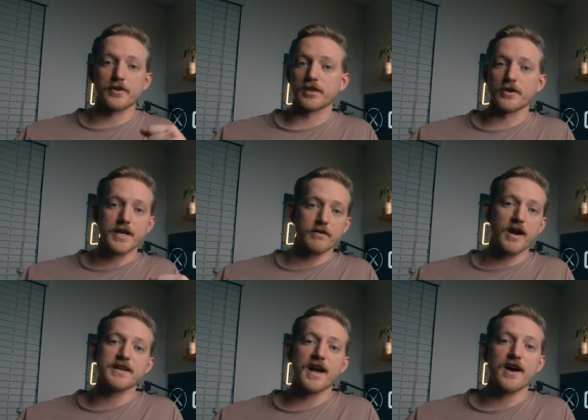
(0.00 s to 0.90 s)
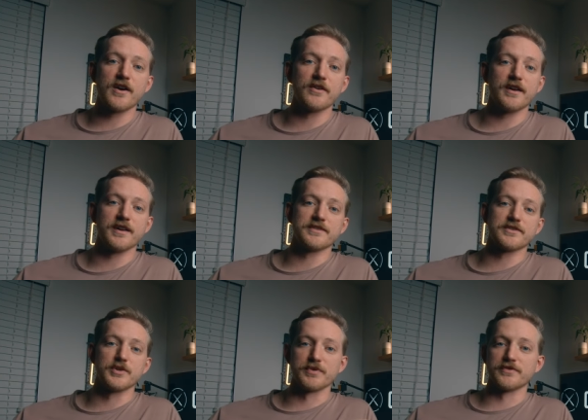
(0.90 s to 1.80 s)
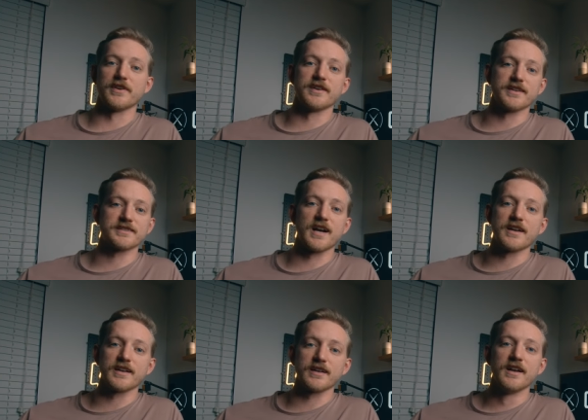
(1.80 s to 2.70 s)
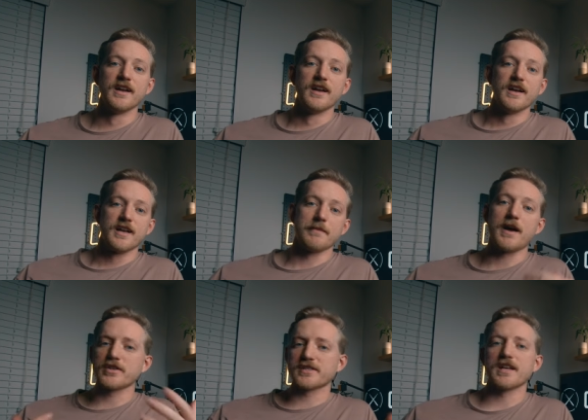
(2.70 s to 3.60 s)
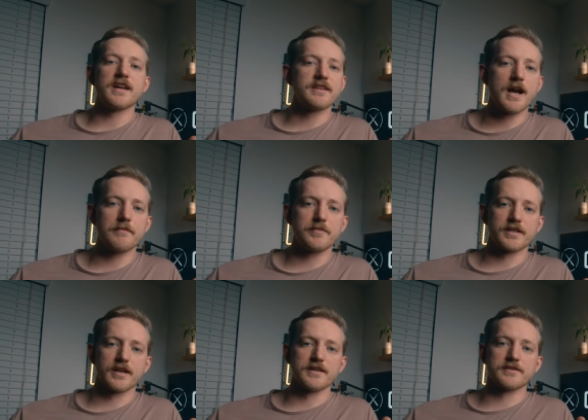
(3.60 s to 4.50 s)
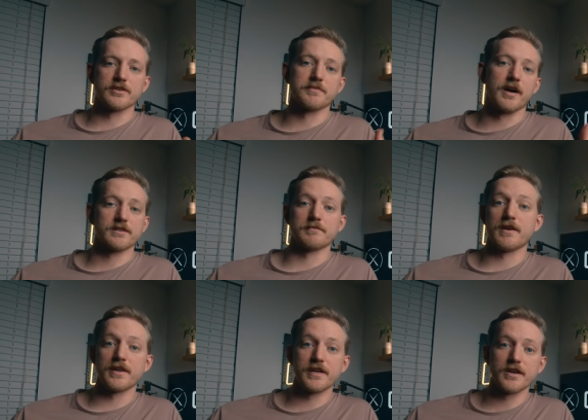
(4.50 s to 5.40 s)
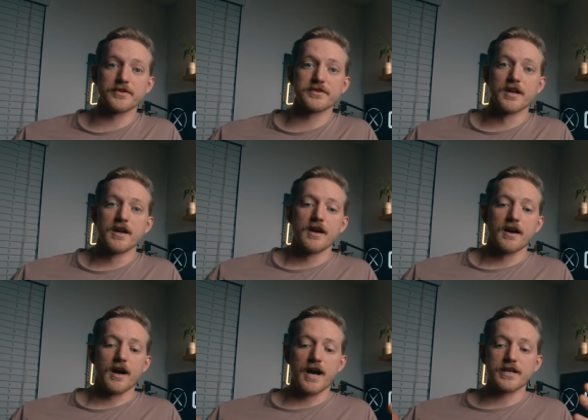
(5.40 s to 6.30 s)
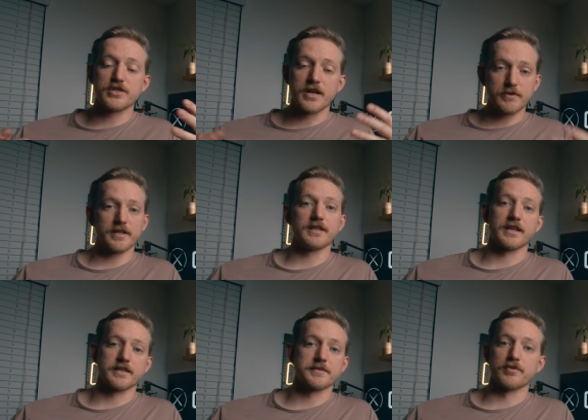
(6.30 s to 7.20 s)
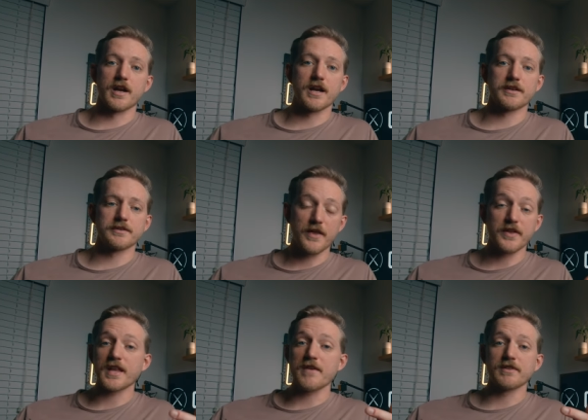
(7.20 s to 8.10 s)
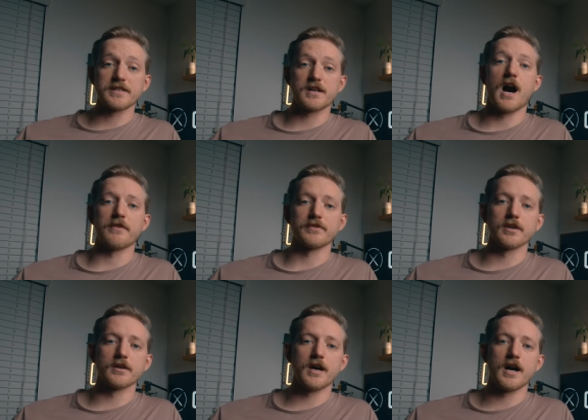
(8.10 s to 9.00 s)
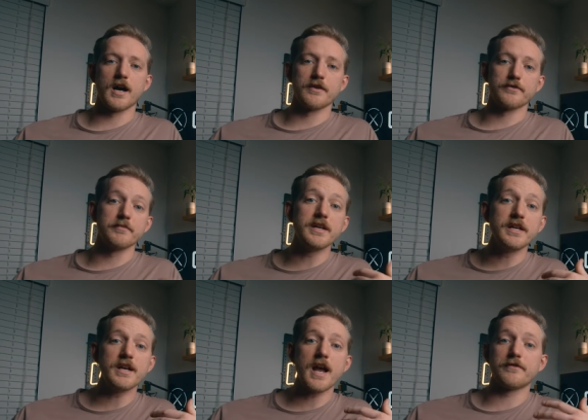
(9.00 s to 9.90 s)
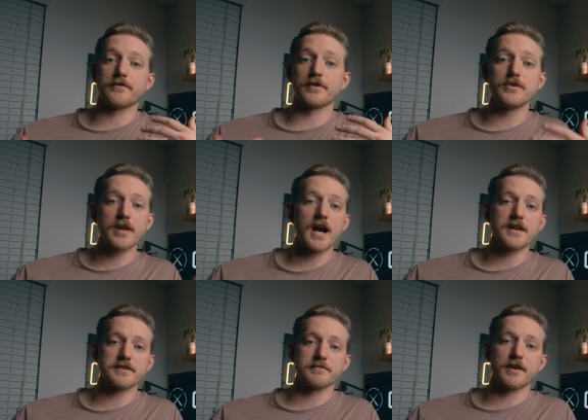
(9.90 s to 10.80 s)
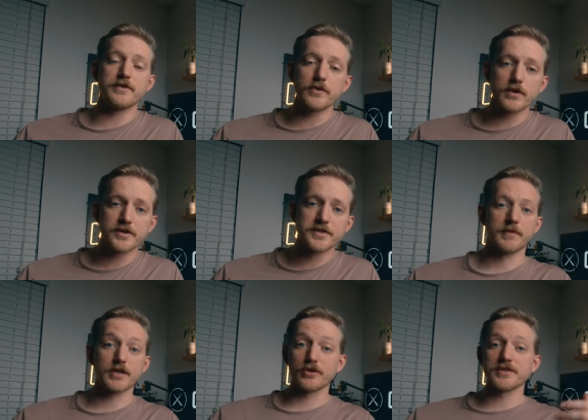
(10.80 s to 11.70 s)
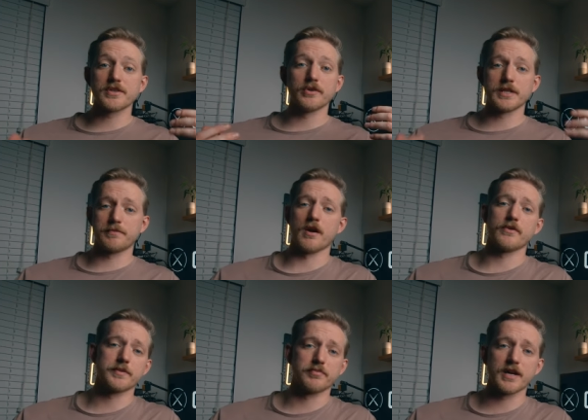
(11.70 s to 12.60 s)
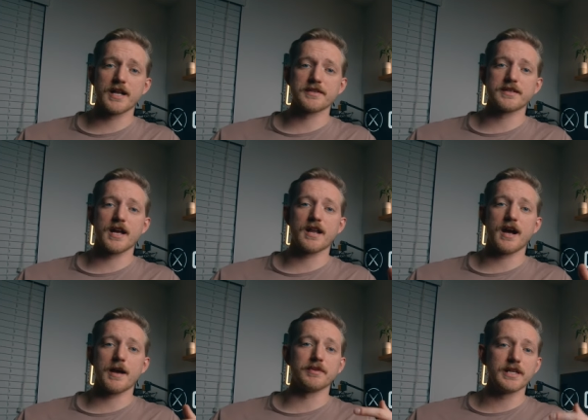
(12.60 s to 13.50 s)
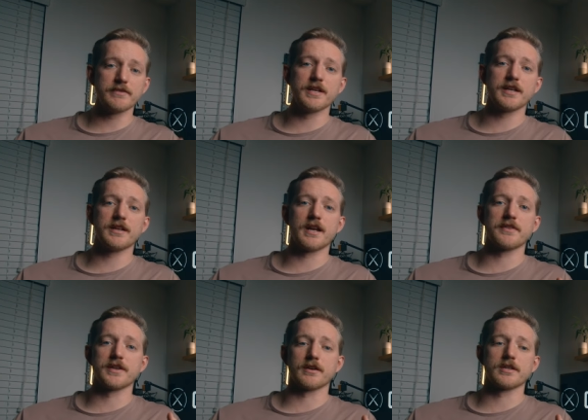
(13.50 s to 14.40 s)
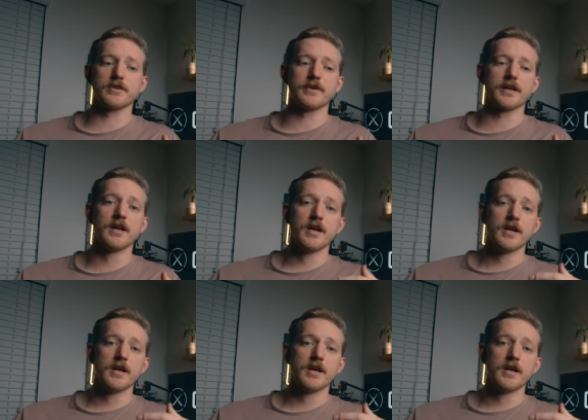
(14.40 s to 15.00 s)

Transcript: their clothes out right now, and it's super fun and exciting. And I'm not just saying that because they're sponsoring my videos. I genuinely like this brand. I think they have a lot to offer uh, for me and for you guys as my viewers. My goal is to only partner with brands that I believe in and I think are doing